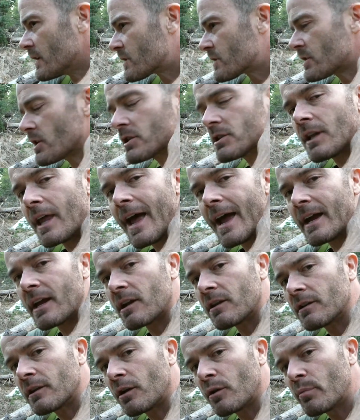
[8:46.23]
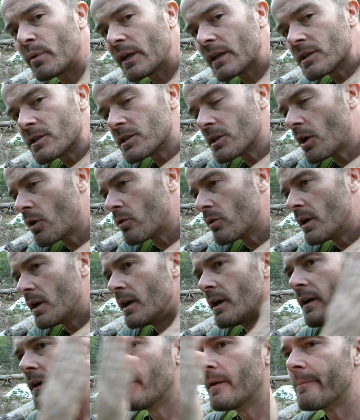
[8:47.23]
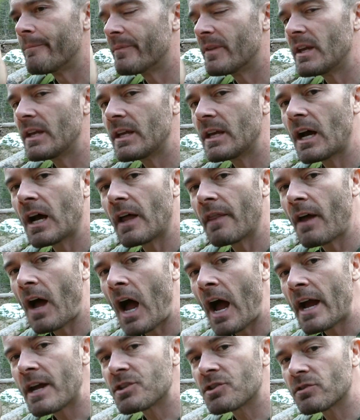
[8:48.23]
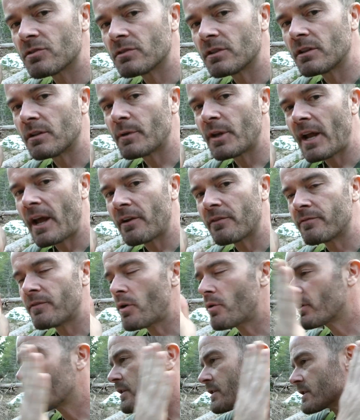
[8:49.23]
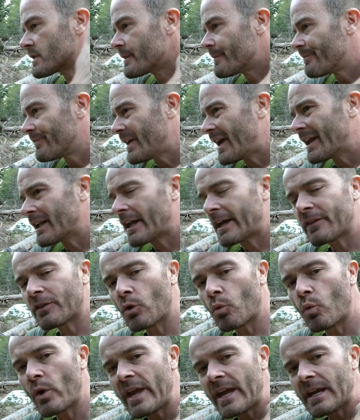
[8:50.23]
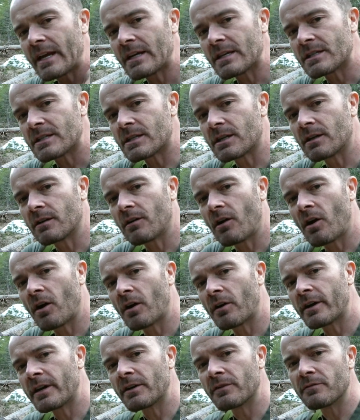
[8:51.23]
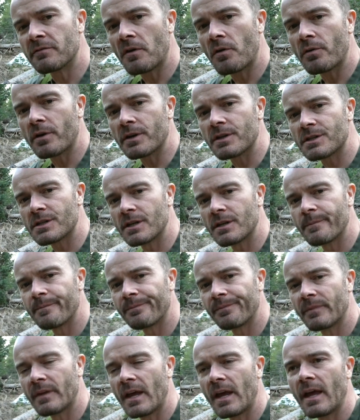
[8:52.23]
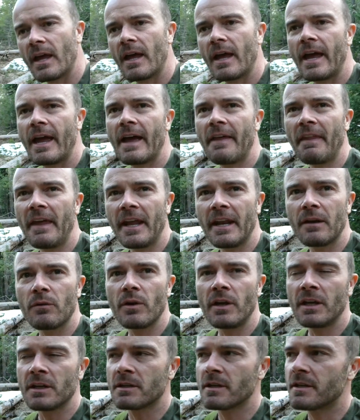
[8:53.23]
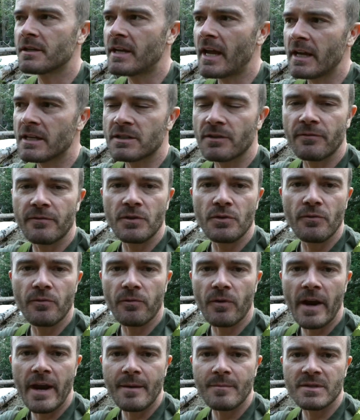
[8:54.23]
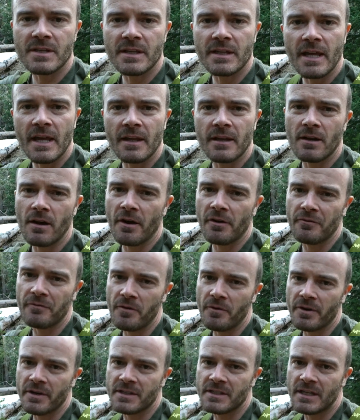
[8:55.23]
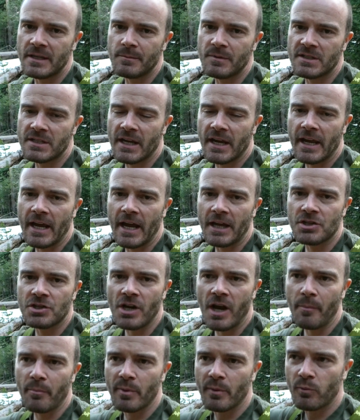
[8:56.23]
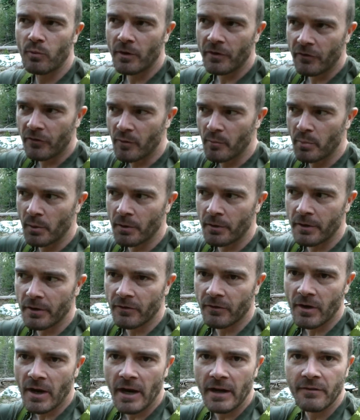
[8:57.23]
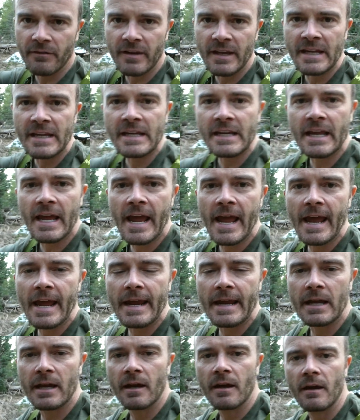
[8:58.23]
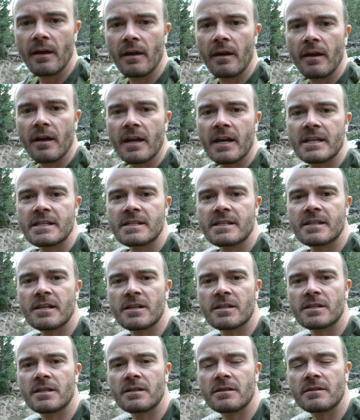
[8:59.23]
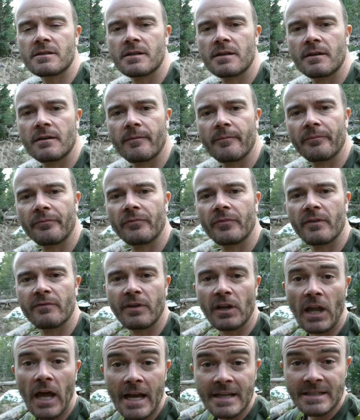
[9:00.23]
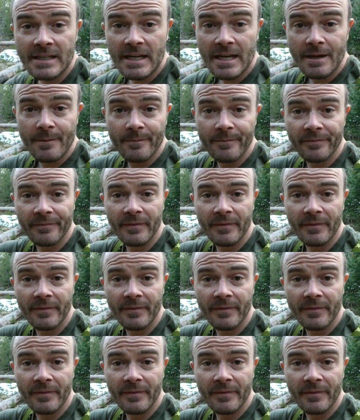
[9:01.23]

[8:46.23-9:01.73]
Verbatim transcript: It's just lagging a little bit. So the uh, the eyes are a little bit out of focus, and like the wings are in focus. And then it takes a few frames, and then the autofocus seems to catch up once the bird is kind of in a consistent velocity,